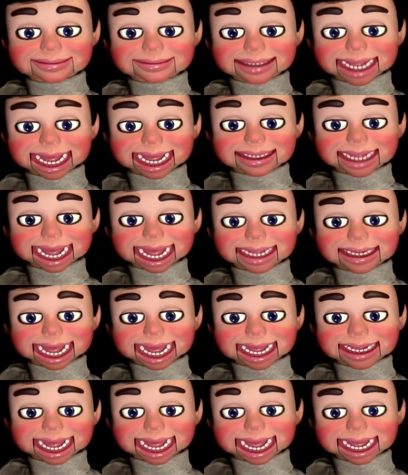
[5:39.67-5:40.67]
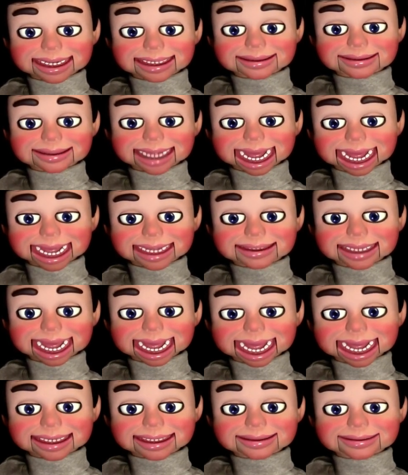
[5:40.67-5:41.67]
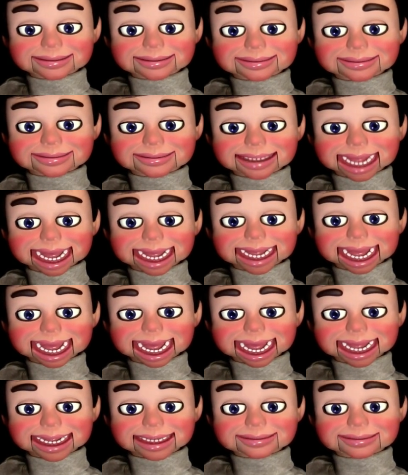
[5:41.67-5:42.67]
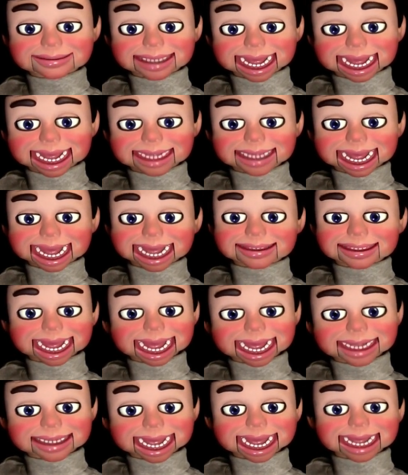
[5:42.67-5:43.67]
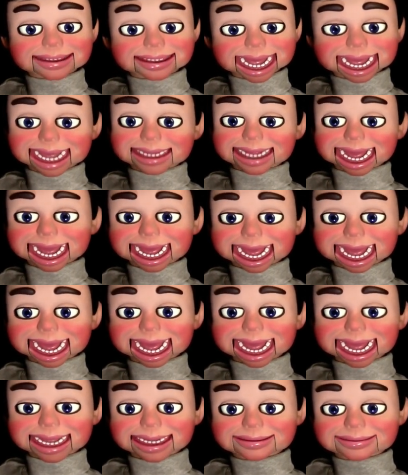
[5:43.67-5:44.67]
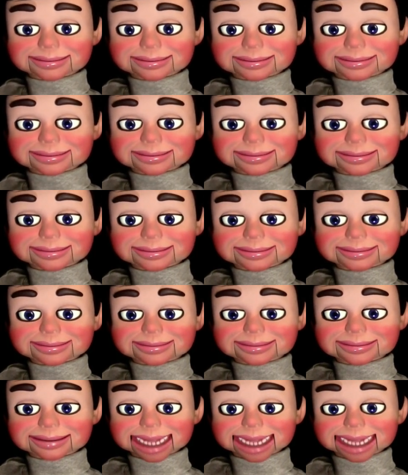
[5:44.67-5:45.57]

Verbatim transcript: Alright, and now we're going to click on the flower and change it from normal to multiply.